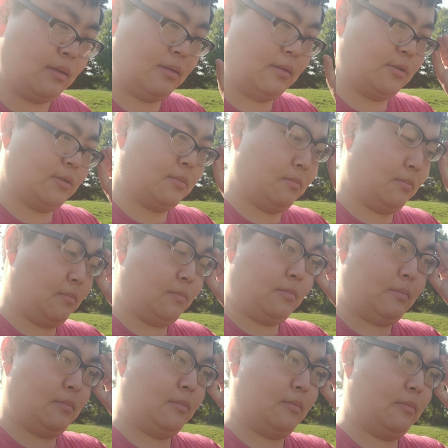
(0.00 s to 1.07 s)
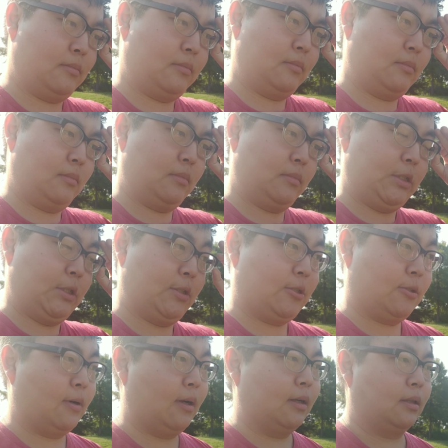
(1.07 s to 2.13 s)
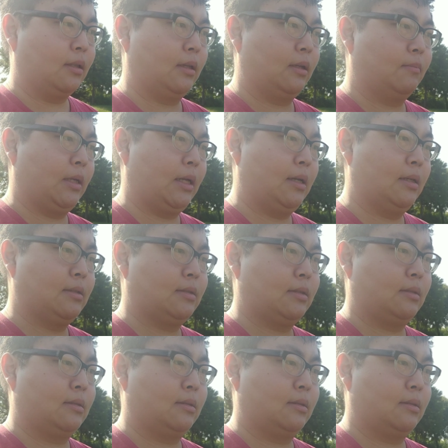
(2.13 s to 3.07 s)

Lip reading: they're they're struggling because